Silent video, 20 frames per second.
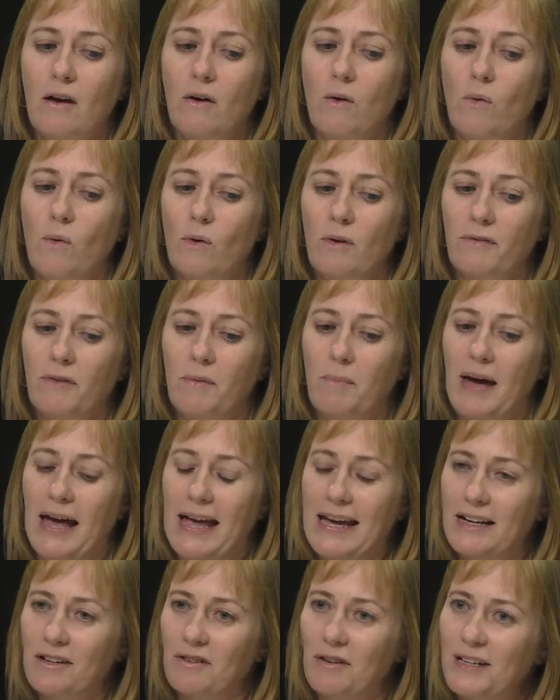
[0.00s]
all of the
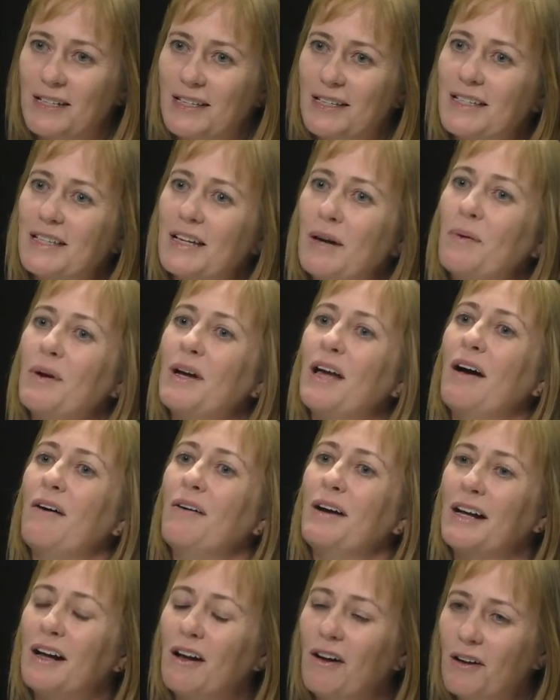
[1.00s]
pay increases that were
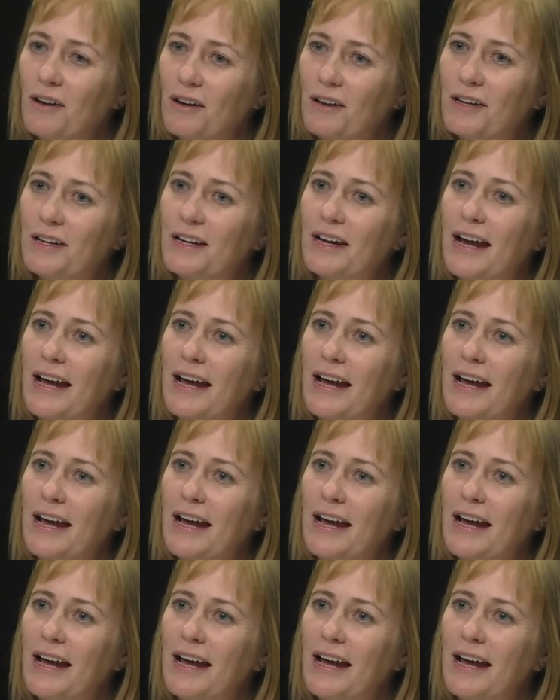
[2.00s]
going on,